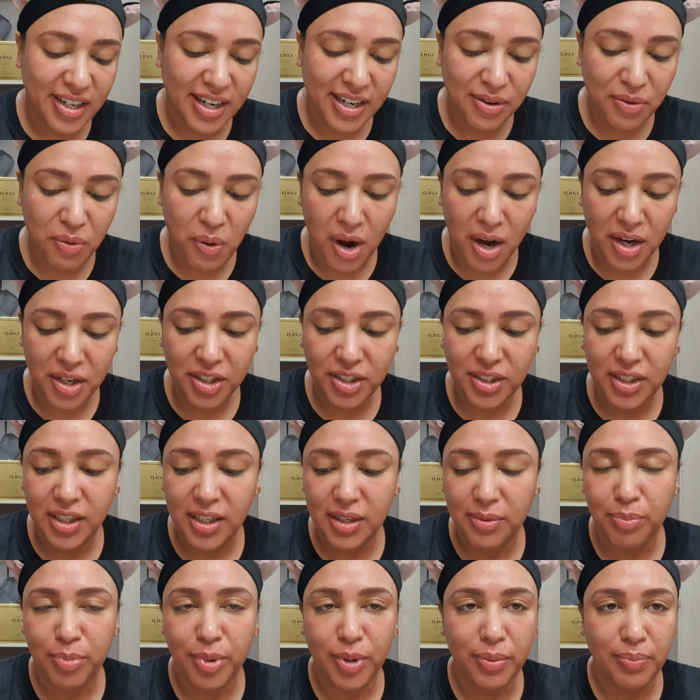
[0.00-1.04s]
I wash it
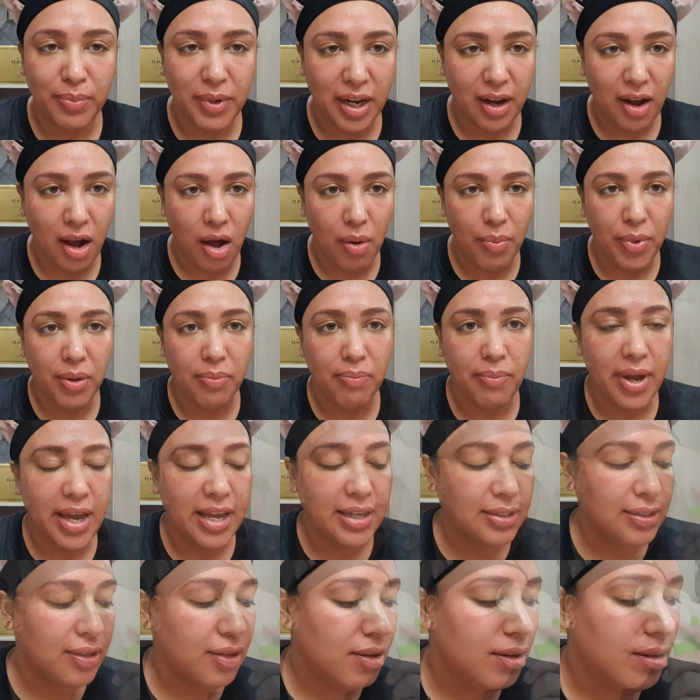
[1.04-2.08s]
and put my calming
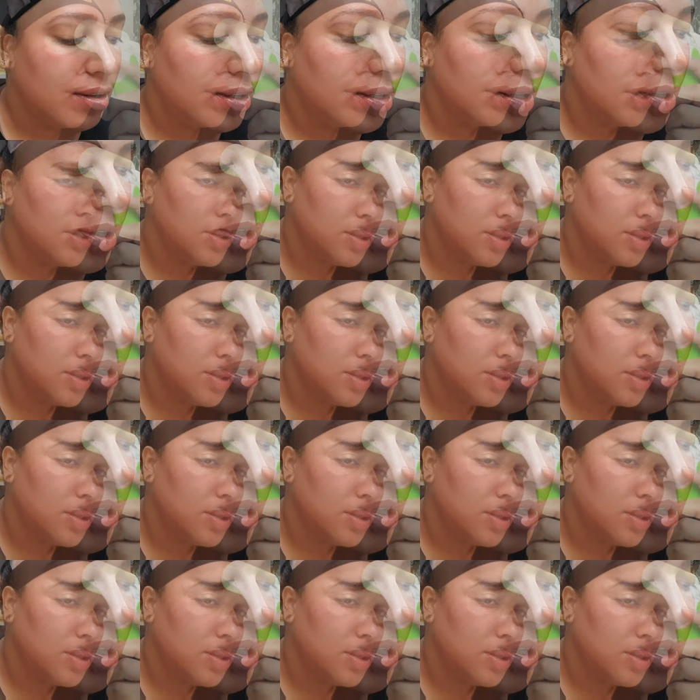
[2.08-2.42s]
mask on.